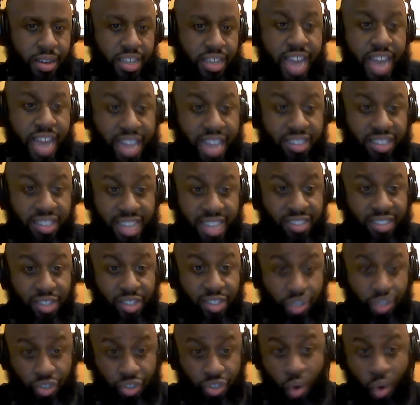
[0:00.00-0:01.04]
Yes, that's
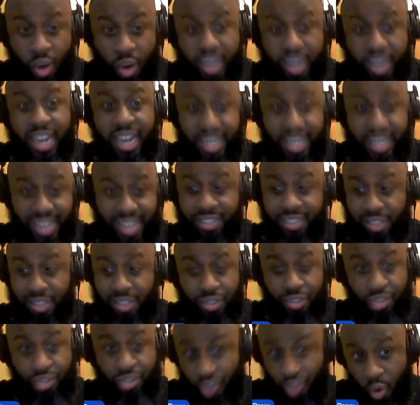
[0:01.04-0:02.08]
the story. That's the
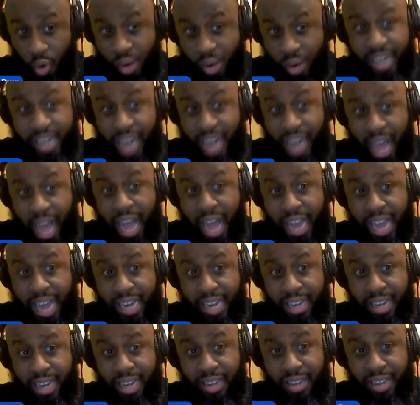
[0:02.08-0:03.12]

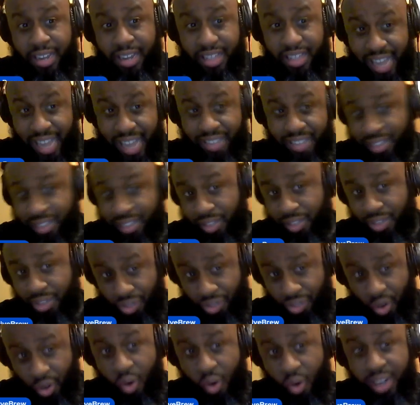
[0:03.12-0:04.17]
storyline. So Roman
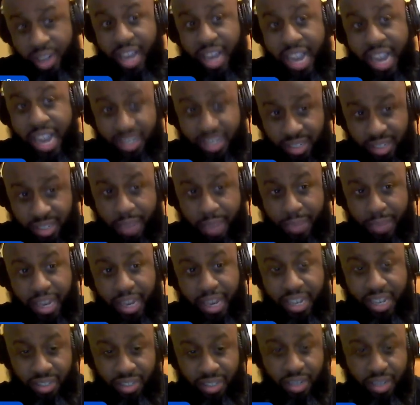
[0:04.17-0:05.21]
would have to
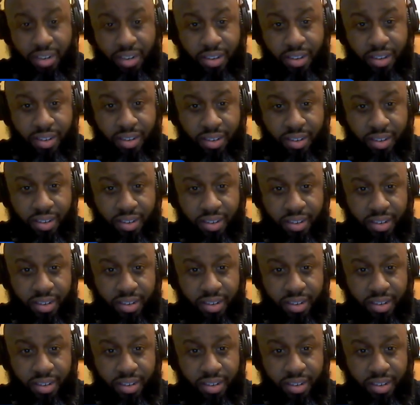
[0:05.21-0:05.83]
lose the belts.